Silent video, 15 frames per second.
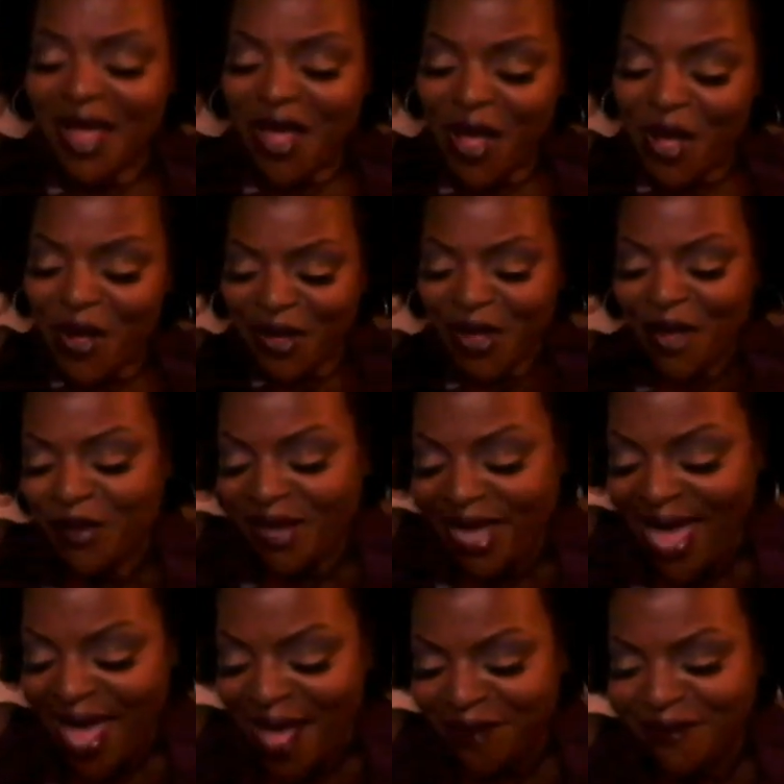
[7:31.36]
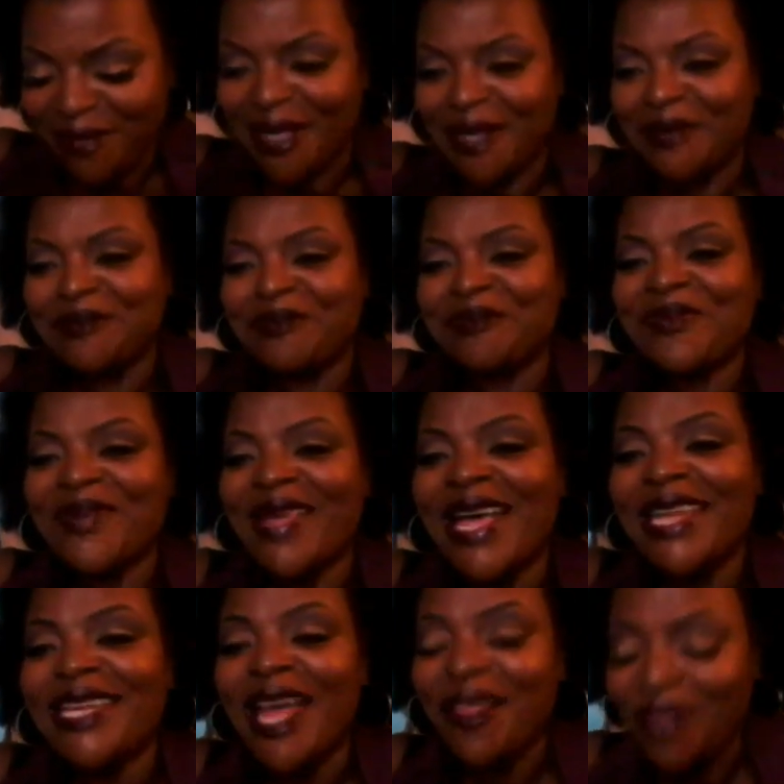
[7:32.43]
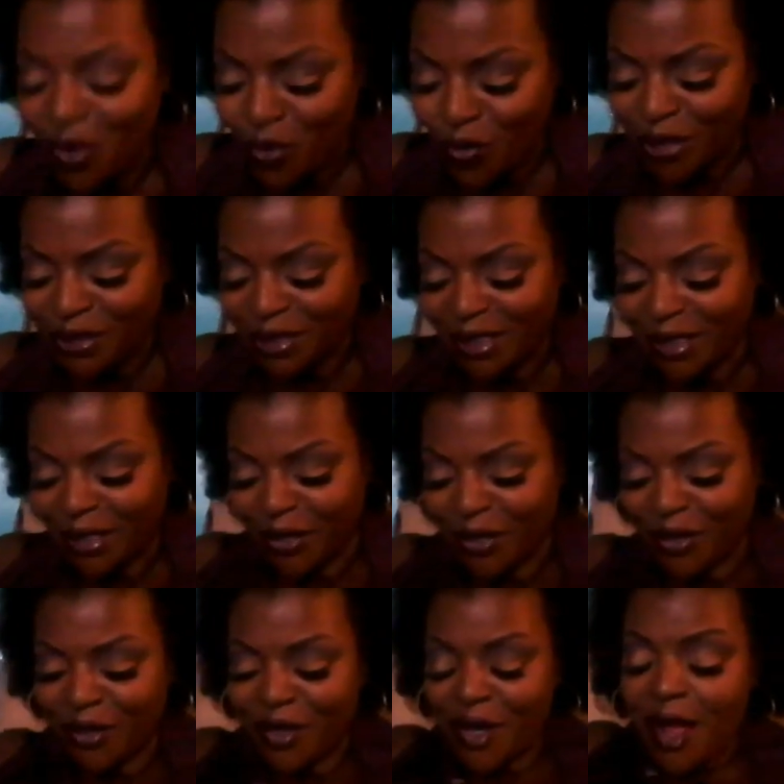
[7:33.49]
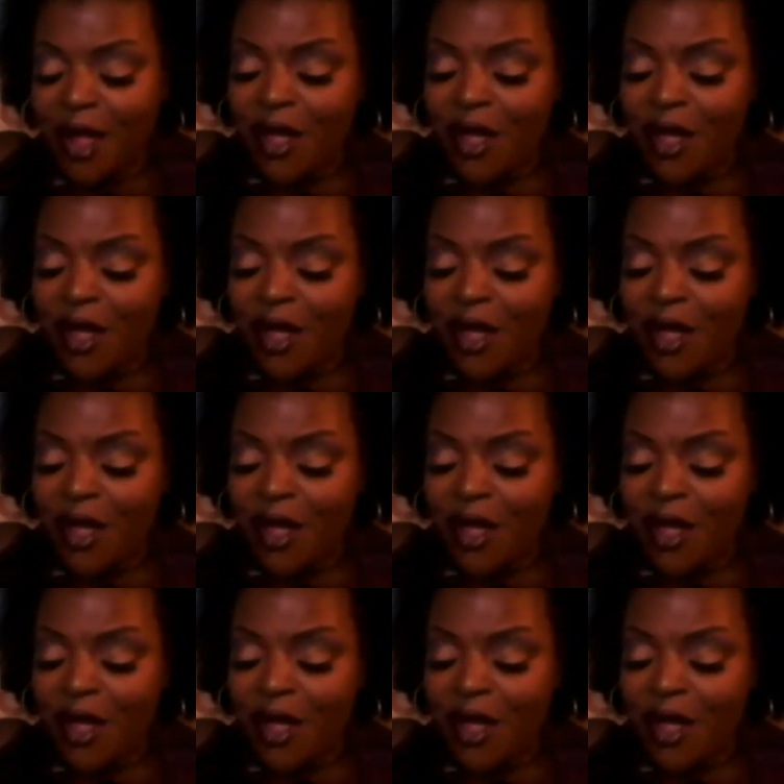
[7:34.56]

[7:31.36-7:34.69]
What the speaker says: Okay, we have another question here